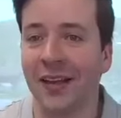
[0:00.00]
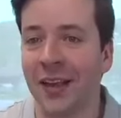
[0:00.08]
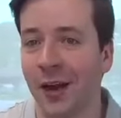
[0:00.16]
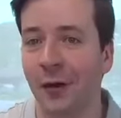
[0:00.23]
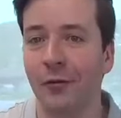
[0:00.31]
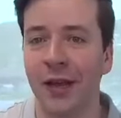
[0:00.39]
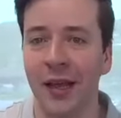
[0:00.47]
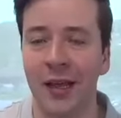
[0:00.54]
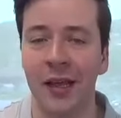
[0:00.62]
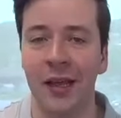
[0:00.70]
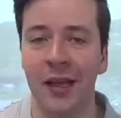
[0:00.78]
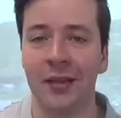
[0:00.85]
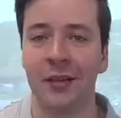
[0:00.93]
you know,
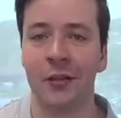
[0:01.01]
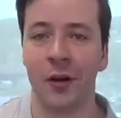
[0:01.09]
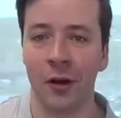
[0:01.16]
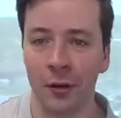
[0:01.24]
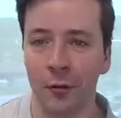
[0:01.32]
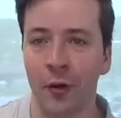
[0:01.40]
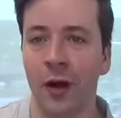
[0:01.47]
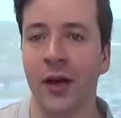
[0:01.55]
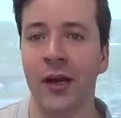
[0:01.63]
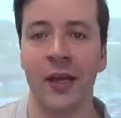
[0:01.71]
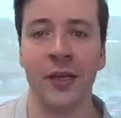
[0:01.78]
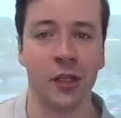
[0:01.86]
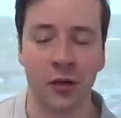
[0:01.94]
in the long
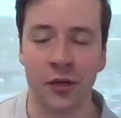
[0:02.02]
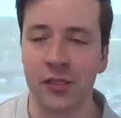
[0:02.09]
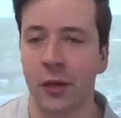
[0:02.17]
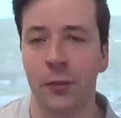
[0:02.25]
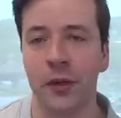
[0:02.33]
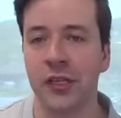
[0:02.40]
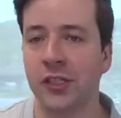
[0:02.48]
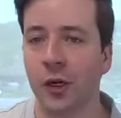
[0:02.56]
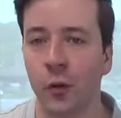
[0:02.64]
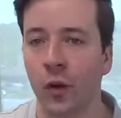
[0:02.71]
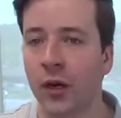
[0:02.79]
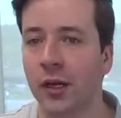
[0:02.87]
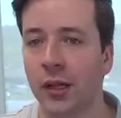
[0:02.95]
run, insurance companies
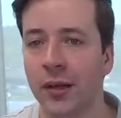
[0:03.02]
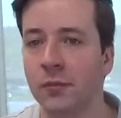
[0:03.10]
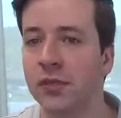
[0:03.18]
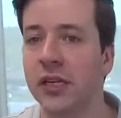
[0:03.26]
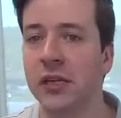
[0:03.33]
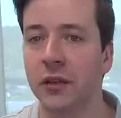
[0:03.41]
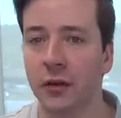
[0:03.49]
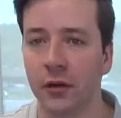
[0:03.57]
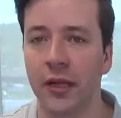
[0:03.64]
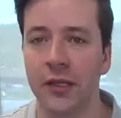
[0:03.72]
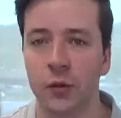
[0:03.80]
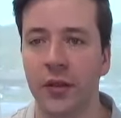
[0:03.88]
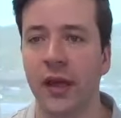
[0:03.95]
don't want claims either.
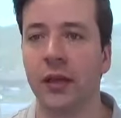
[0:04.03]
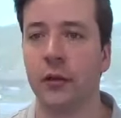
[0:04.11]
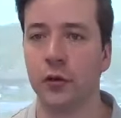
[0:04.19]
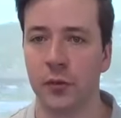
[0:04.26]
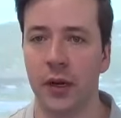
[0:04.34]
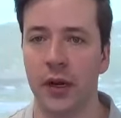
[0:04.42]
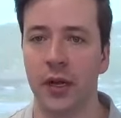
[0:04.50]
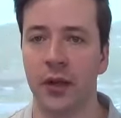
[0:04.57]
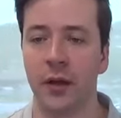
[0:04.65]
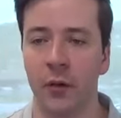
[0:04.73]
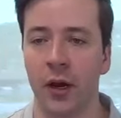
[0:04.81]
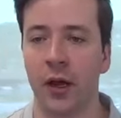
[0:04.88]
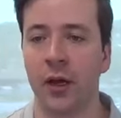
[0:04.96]
That's when they lose money. They
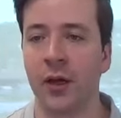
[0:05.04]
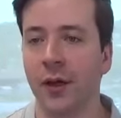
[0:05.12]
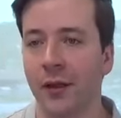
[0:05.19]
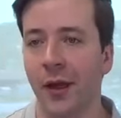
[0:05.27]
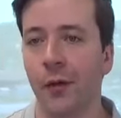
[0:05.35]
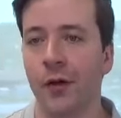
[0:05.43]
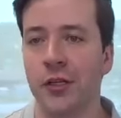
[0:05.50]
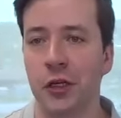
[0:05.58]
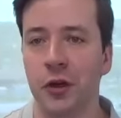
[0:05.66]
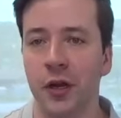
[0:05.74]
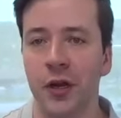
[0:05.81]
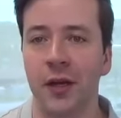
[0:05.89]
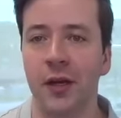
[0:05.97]
want you
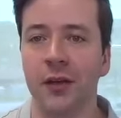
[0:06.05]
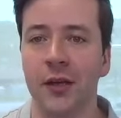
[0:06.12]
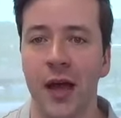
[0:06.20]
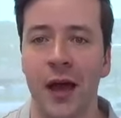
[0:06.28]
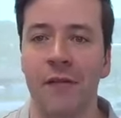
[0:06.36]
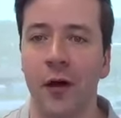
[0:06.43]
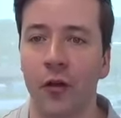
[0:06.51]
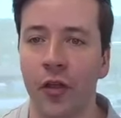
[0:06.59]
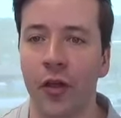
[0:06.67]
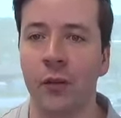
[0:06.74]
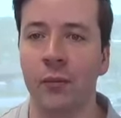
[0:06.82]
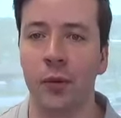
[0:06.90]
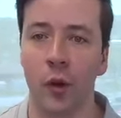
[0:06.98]
to have
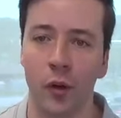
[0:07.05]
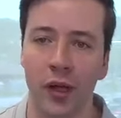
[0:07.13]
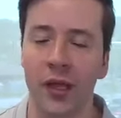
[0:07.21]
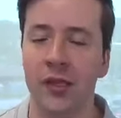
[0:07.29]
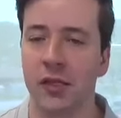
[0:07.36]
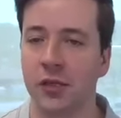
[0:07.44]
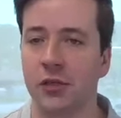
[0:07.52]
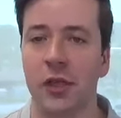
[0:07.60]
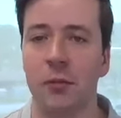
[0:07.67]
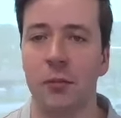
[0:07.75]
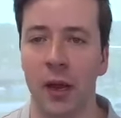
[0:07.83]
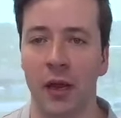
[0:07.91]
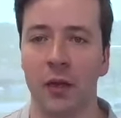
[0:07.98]
healthy employees and just
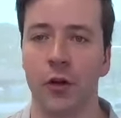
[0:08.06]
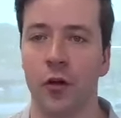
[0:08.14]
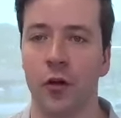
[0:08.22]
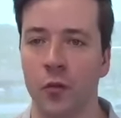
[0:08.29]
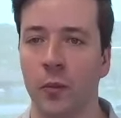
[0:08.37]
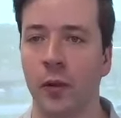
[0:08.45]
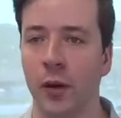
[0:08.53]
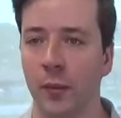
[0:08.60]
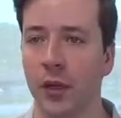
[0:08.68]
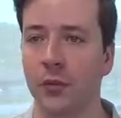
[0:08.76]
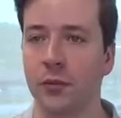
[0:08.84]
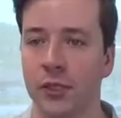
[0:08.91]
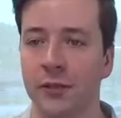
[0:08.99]
keep paying your normal
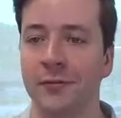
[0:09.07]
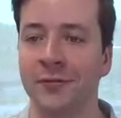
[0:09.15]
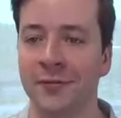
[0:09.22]
premiums.